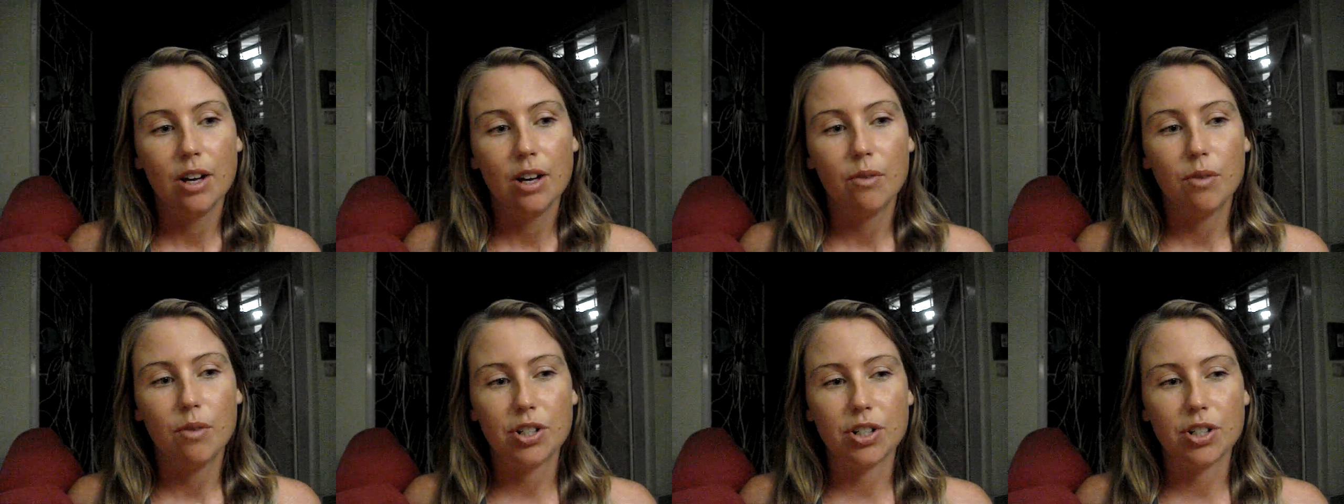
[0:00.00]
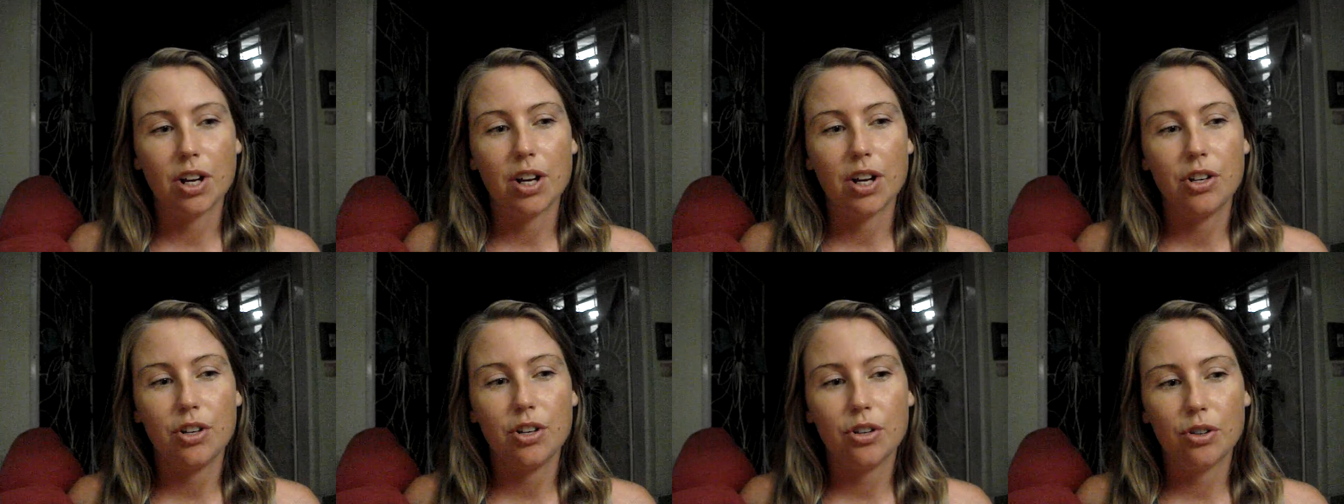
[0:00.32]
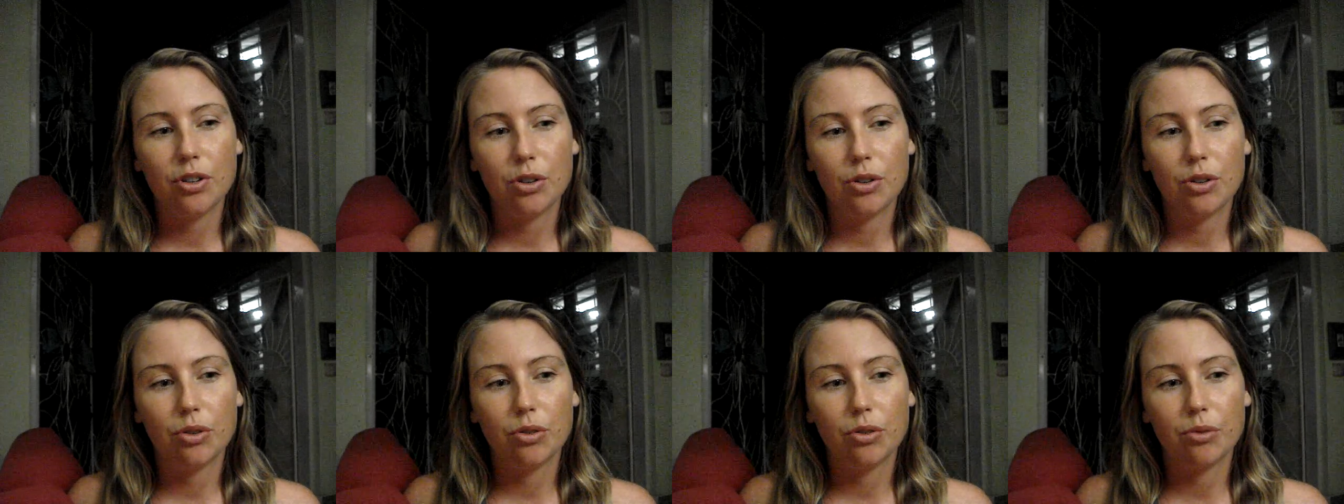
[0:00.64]
which I
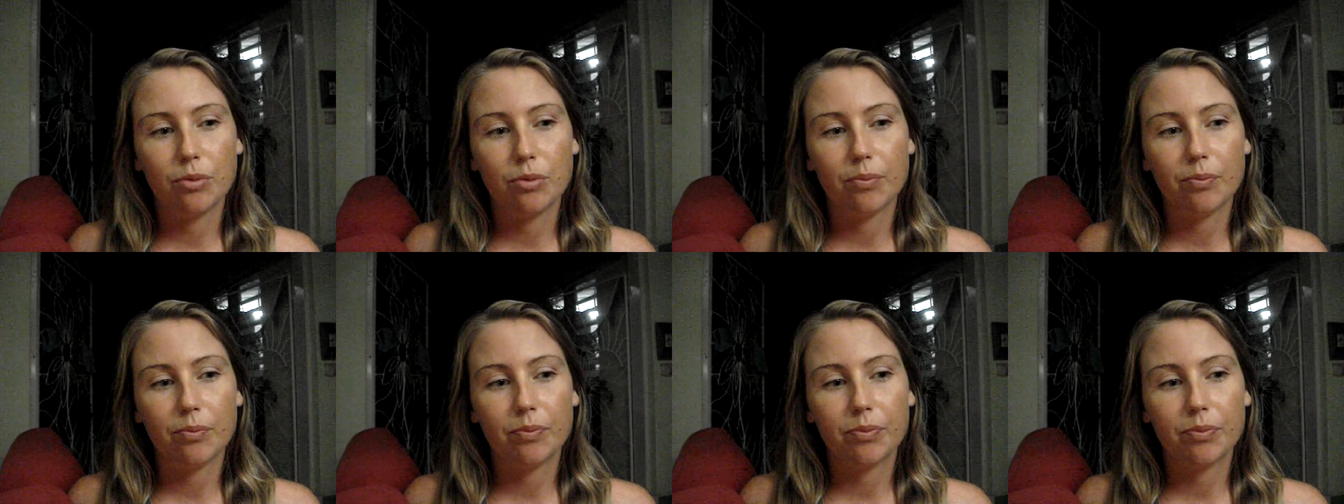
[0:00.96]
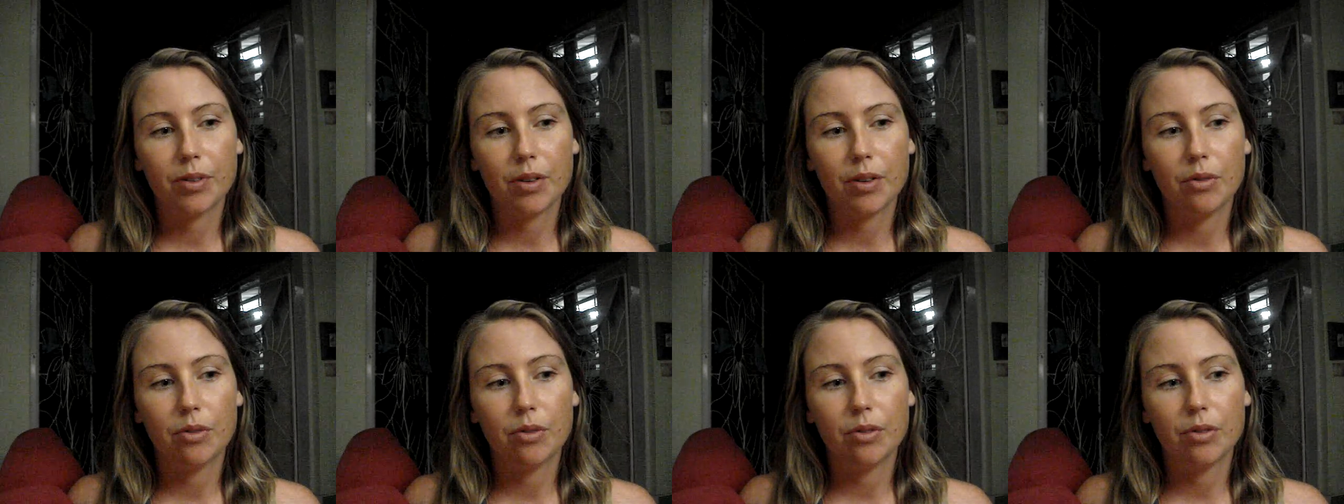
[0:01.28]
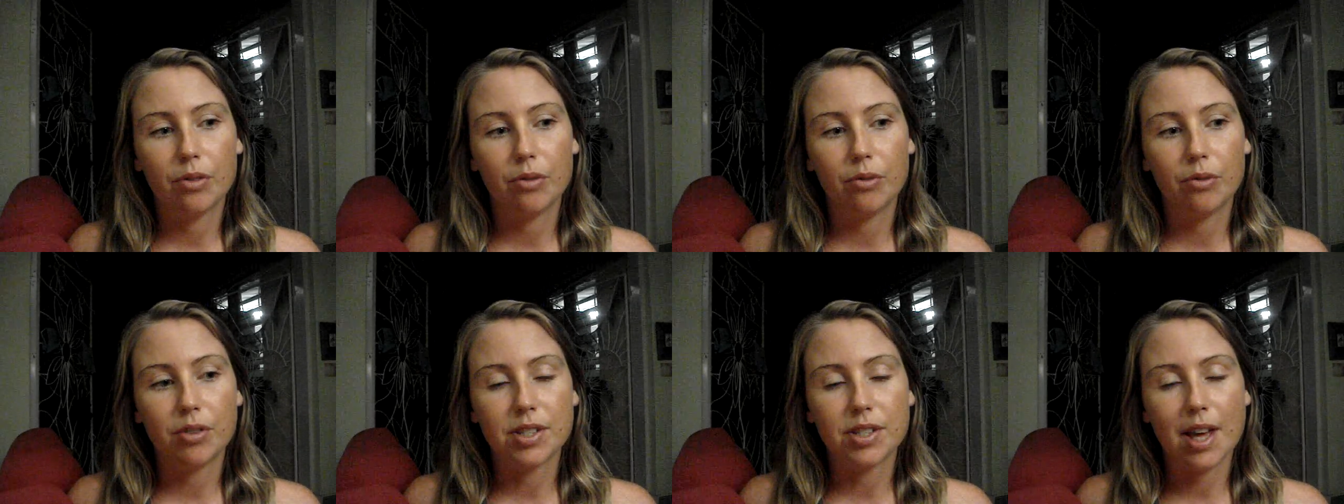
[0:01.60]
knew
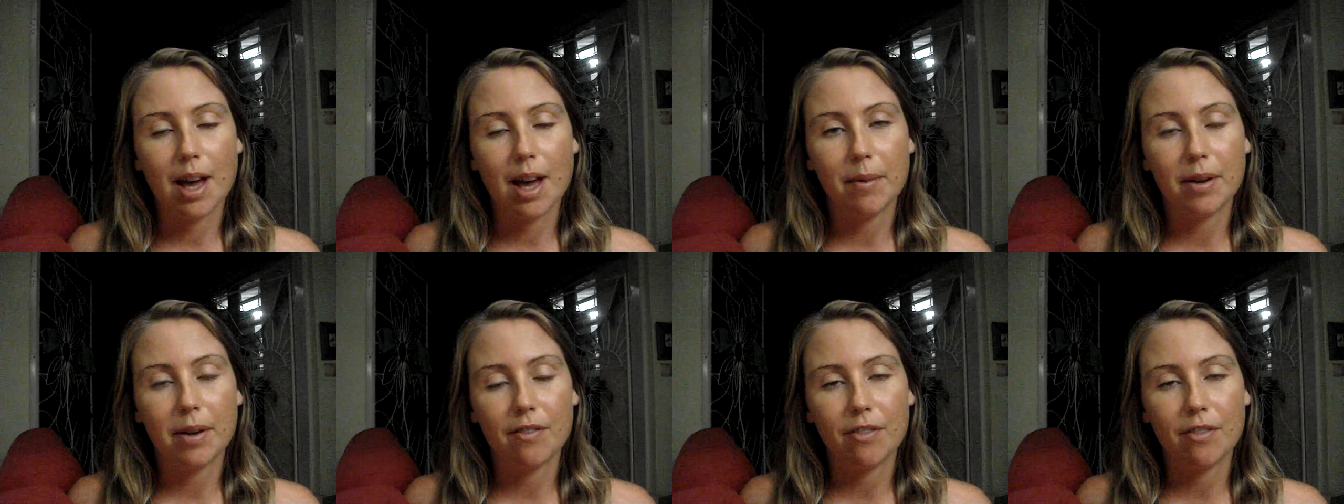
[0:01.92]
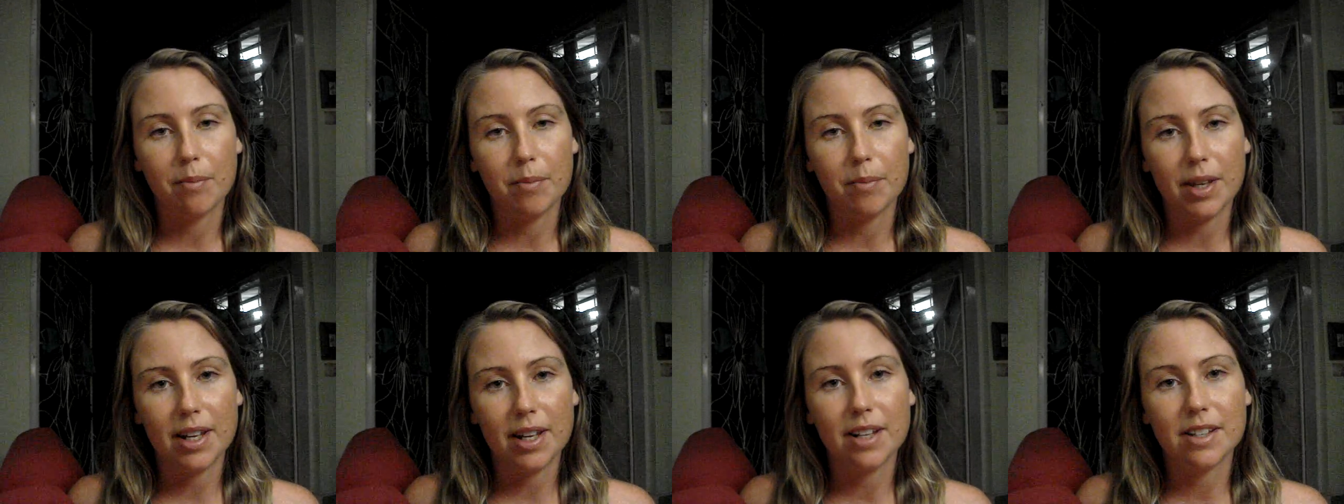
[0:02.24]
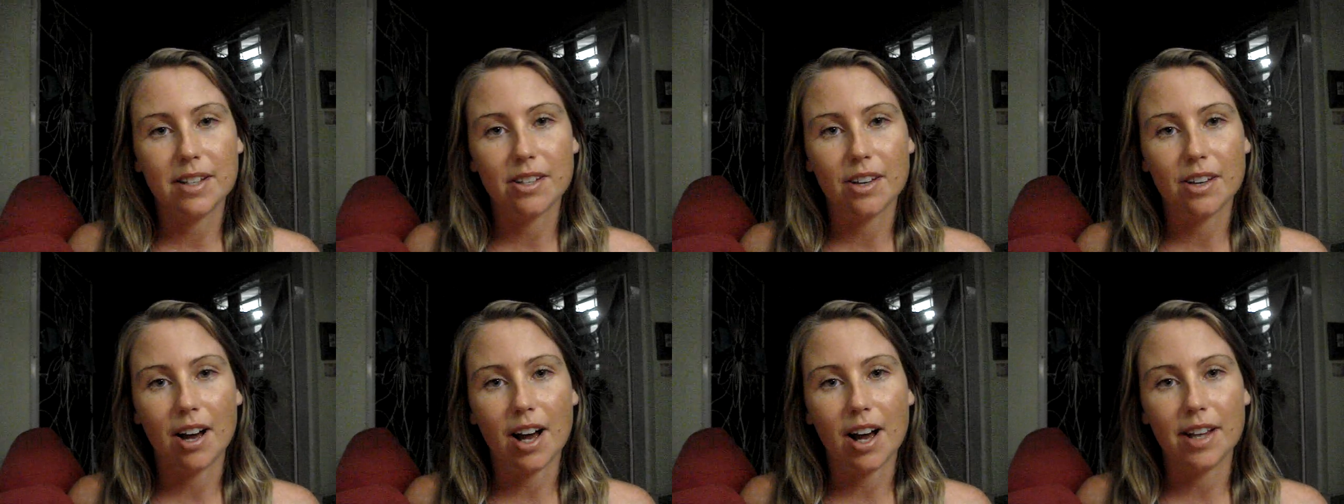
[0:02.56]
was coming from the
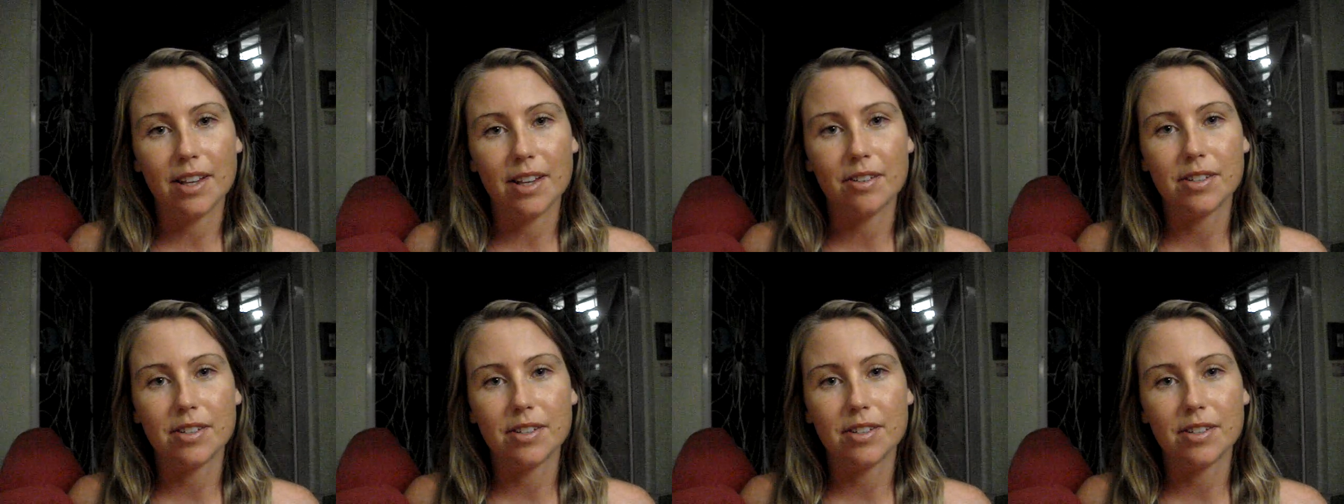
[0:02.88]
inside.